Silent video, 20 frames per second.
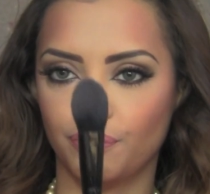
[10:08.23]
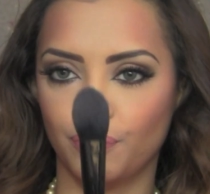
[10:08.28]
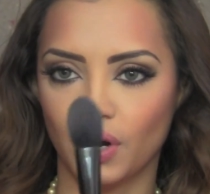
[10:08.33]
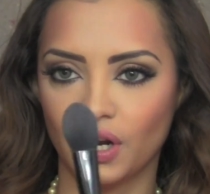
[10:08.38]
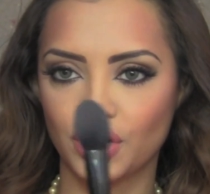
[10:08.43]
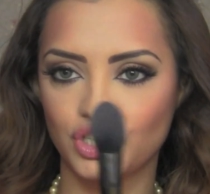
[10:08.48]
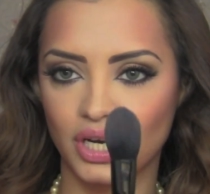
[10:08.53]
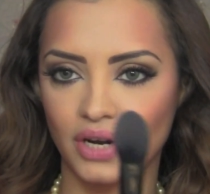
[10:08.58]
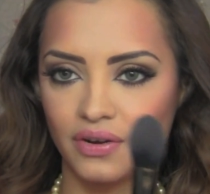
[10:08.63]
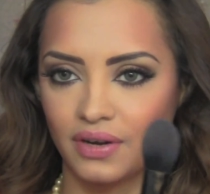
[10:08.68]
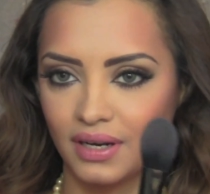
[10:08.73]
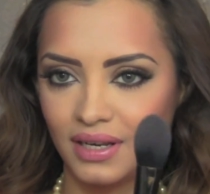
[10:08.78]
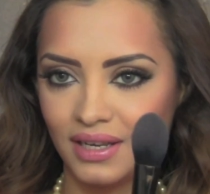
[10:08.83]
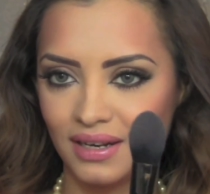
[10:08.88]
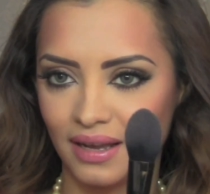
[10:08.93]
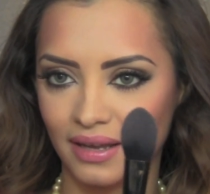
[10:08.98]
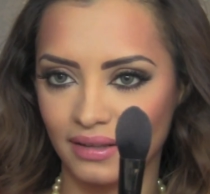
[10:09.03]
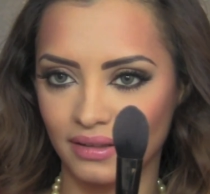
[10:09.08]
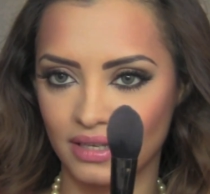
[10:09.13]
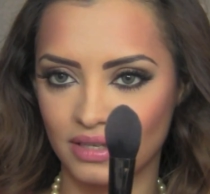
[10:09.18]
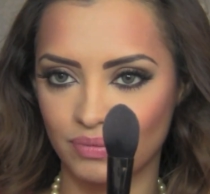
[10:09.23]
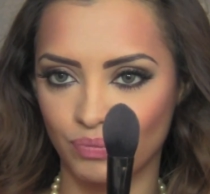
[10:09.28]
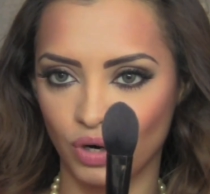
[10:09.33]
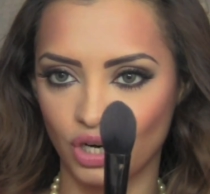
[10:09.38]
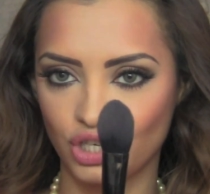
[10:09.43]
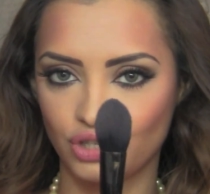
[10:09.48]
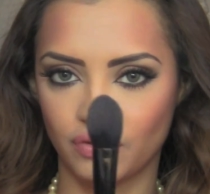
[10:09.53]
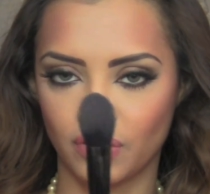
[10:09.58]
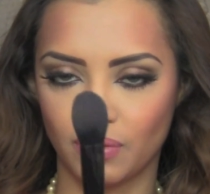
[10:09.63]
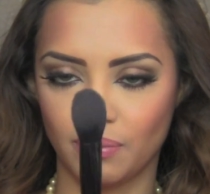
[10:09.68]
brush. I really like this
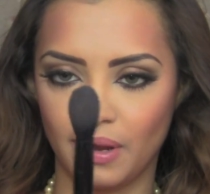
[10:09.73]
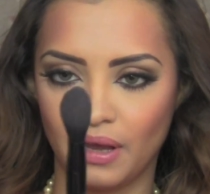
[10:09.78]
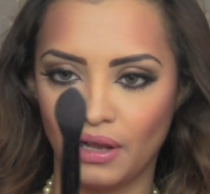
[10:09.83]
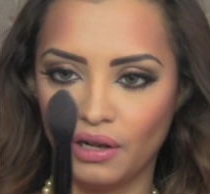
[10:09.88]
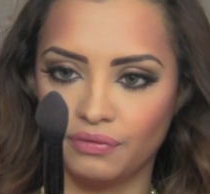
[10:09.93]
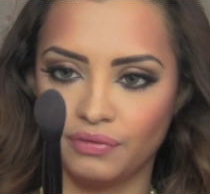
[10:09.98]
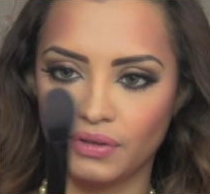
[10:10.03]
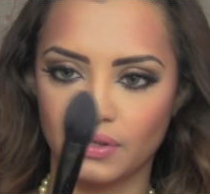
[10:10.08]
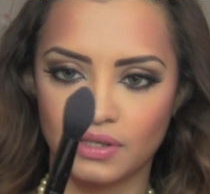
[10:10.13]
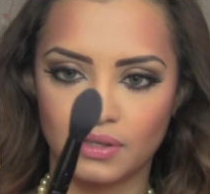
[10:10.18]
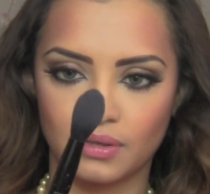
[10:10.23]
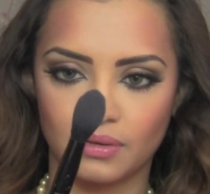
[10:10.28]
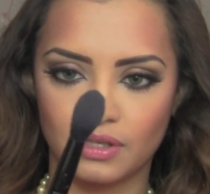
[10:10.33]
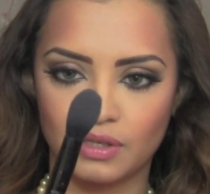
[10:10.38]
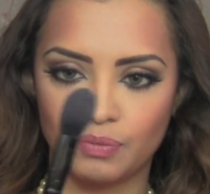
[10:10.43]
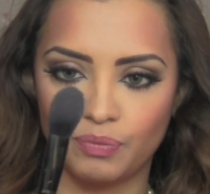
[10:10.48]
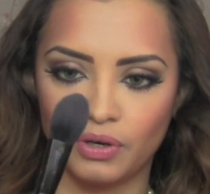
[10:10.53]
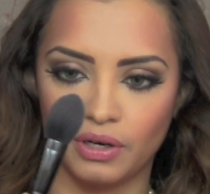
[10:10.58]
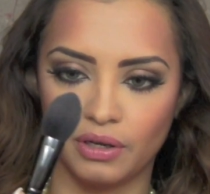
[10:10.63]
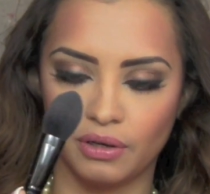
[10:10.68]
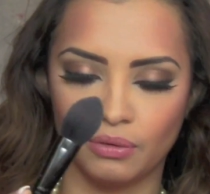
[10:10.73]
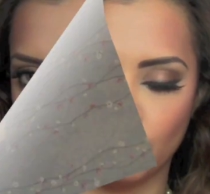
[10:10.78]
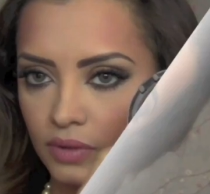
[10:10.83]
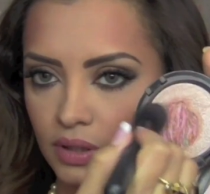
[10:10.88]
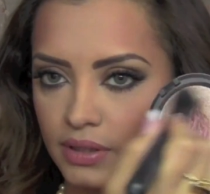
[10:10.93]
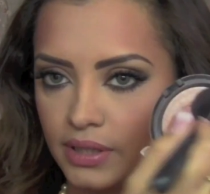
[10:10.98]
brush from e.l.f. It's pretty cool.